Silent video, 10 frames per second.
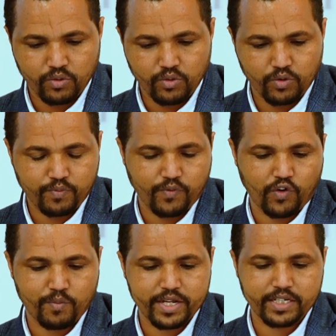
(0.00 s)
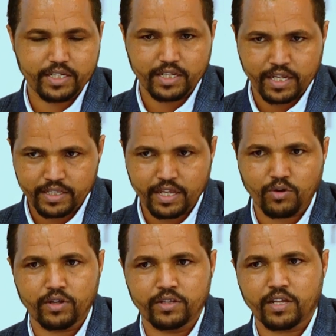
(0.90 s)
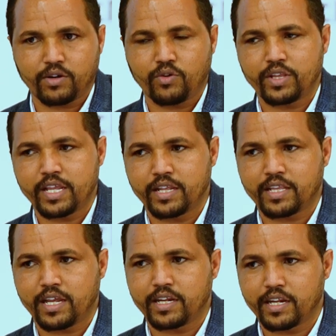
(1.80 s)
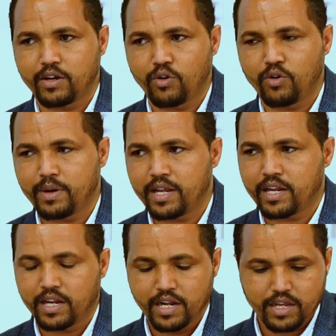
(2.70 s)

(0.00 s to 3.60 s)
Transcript: group formation, intercontinental and the global